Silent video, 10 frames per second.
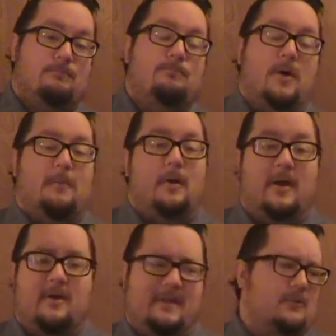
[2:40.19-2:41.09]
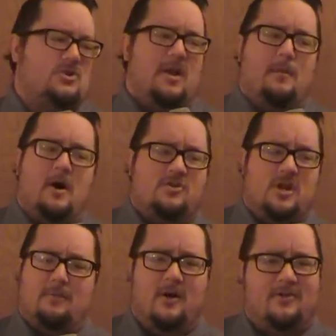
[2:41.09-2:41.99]
put them on here. Same with Johnny Moss.
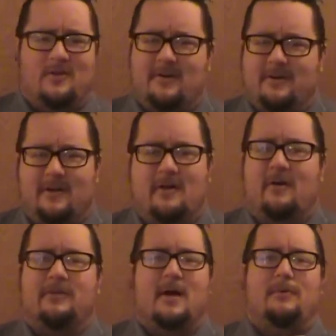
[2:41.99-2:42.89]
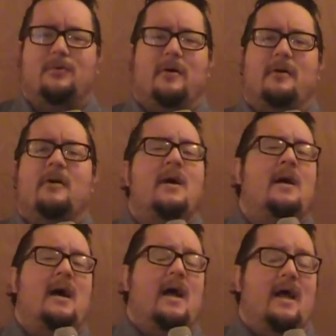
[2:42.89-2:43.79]
Johnny Moss is on here like all the time as well,
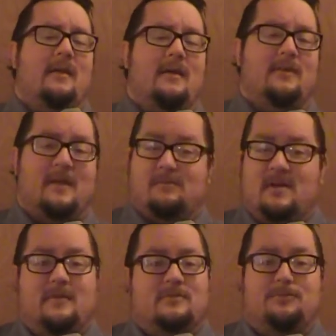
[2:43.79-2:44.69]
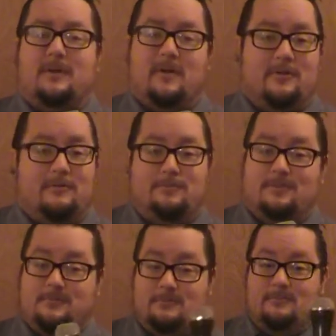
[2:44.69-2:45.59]
and uh, same thing, just because
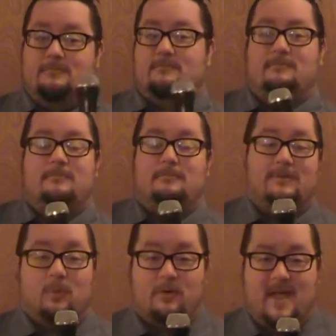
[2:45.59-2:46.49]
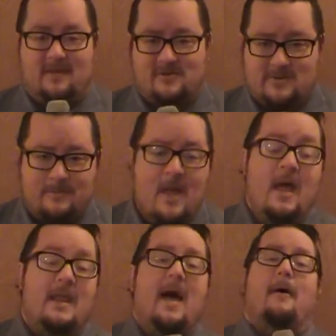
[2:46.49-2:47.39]
phew, before the tag division.
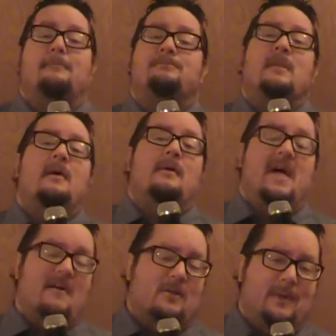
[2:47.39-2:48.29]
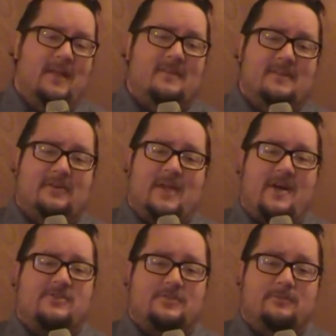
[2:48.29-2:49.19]
Now, they haven't competed in singles
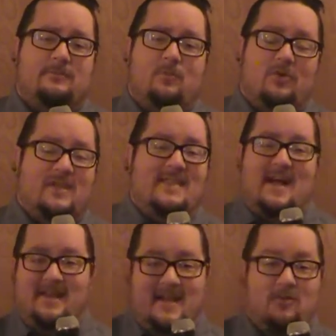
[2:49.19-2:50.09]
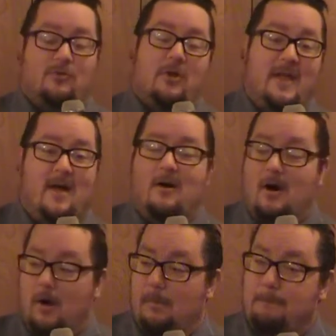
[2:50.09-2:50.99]
action. Once that 90 day run out,
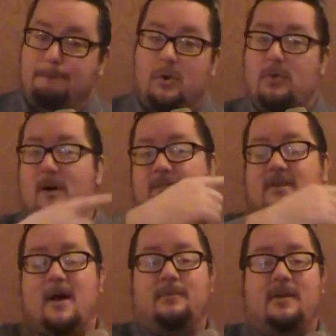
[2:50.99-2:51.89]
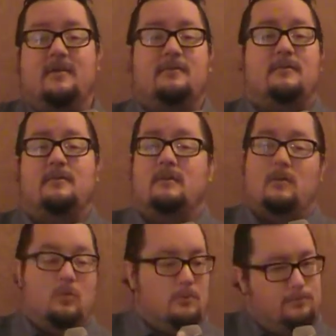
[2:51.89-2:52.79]
I'll boot them off the top 10
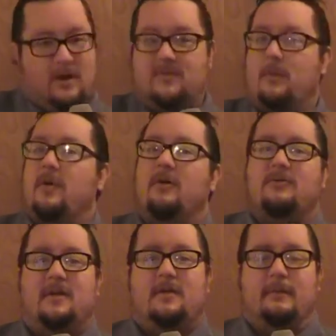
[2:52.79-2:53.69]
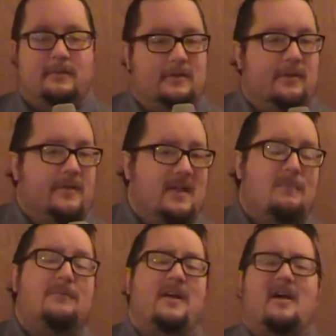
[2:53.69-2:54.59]
we'll bring someone else in. But until then, gotta
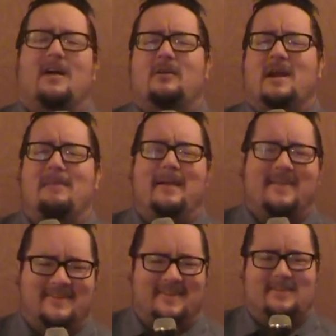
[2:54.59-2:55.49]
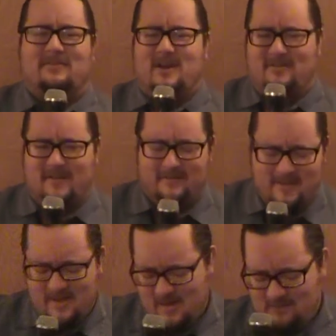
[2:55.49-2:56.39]
be fair, gotta, gotta be consistent with everything.
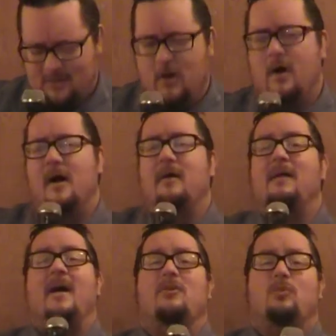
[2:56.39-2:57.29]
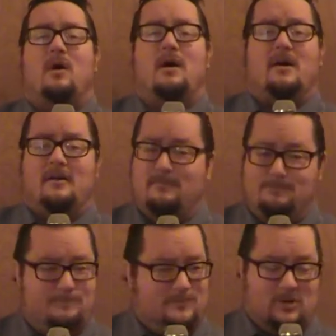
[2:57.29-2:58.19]
So uh, that is why
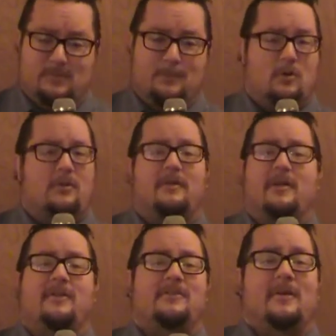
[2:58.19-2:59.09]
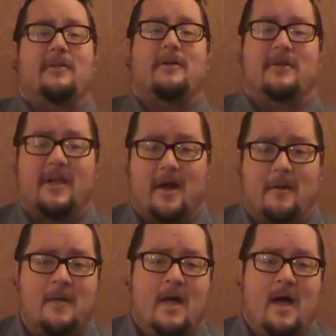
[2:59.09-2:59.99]
certain people are on the list. So there you
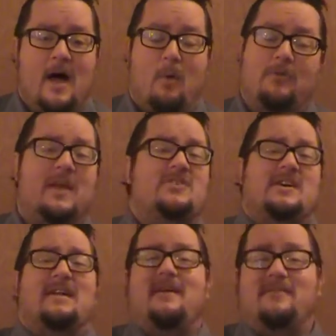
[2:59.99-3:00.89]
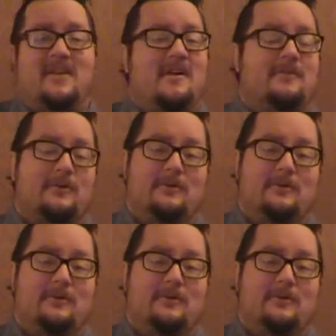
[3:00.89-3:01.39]
go. Uh, once again, check out that video if you